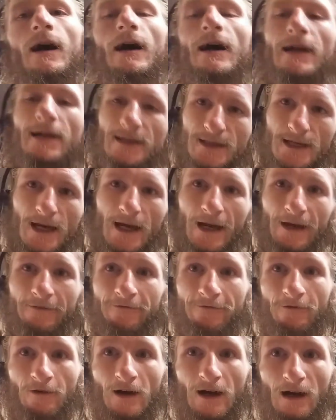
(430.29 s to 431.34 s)
aside
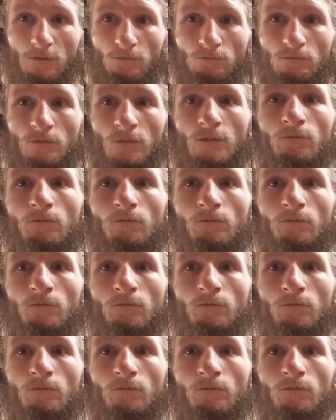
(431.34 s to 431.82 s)
from